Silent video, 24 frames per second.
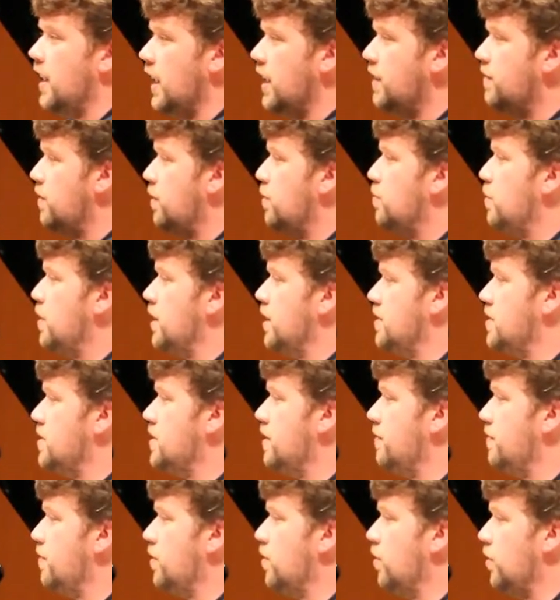even when it's
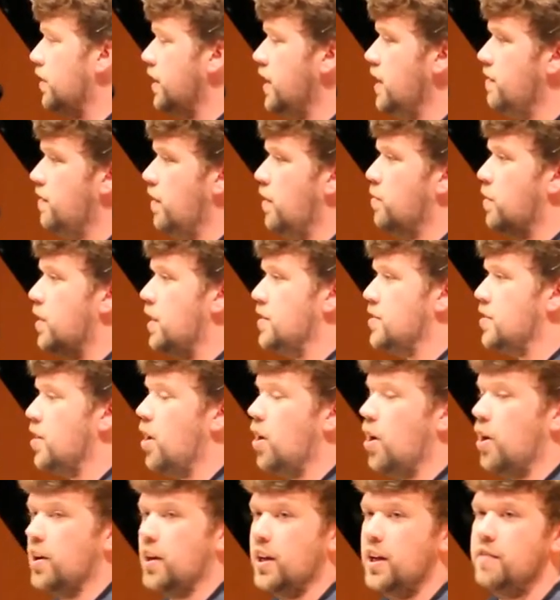difficult, even when it's
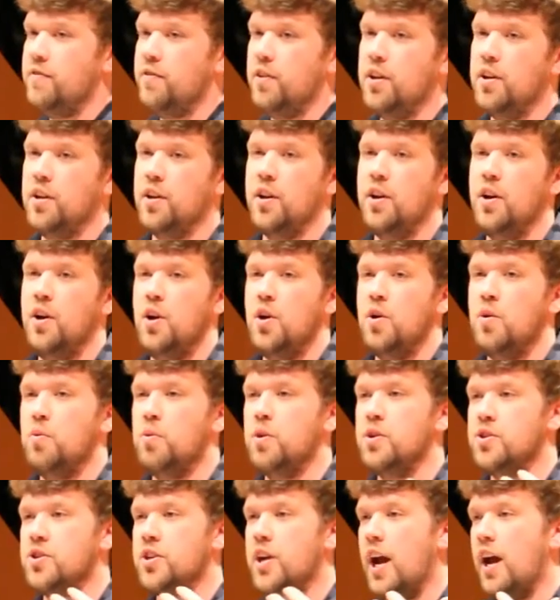hard, even
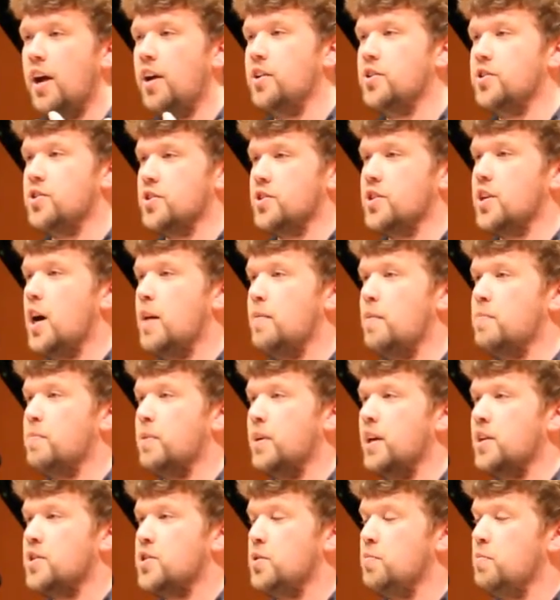when challenges come up
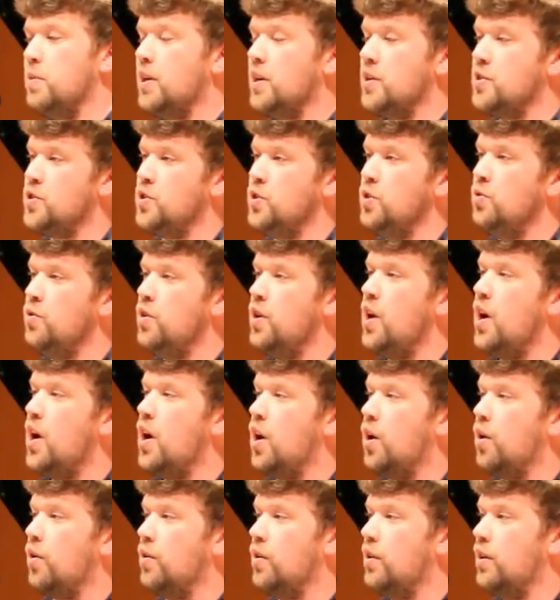against you because you
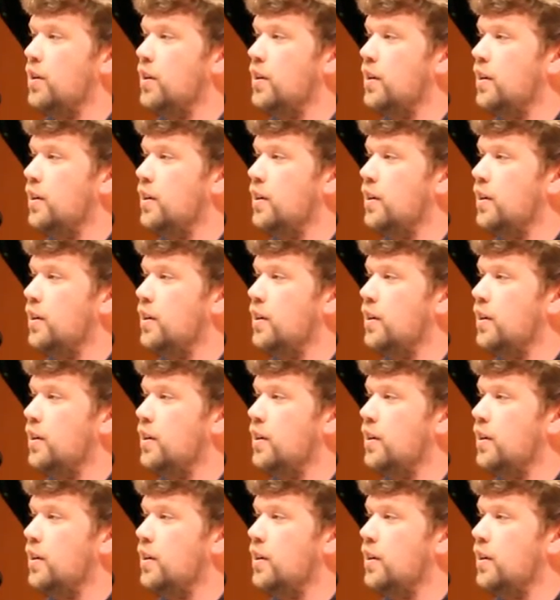know?